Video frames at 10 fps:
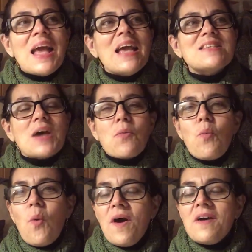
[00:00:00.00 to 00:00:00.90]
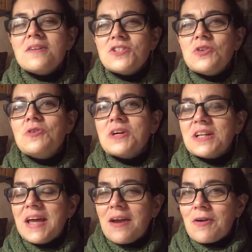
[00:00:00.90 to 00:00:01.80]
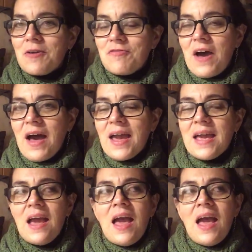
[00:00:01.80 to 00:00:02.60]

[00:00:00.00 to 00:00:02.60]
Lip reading: is I want to clarify